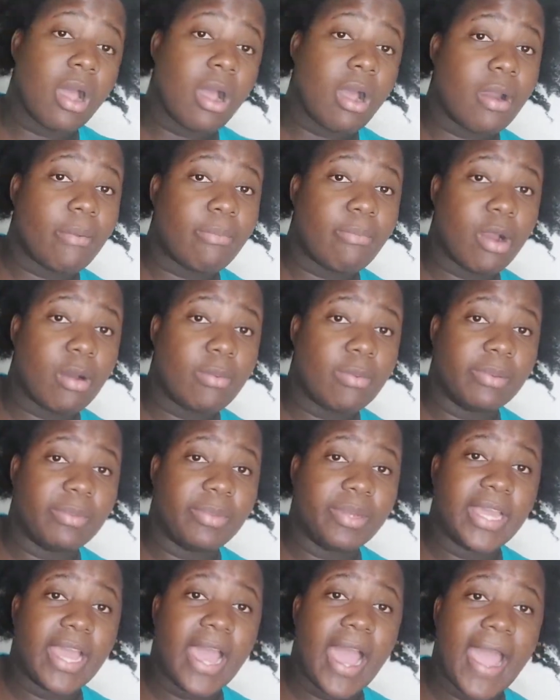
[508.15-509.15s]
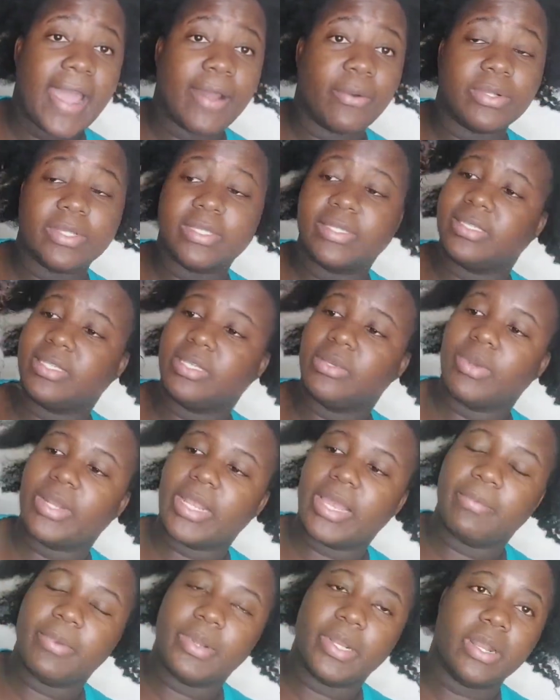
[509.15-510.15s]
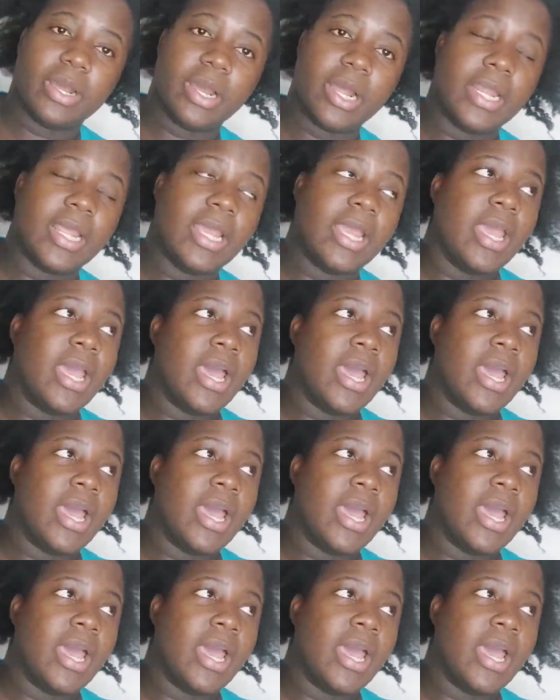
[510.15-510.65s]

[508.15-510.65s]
or probably I will see when I put it on.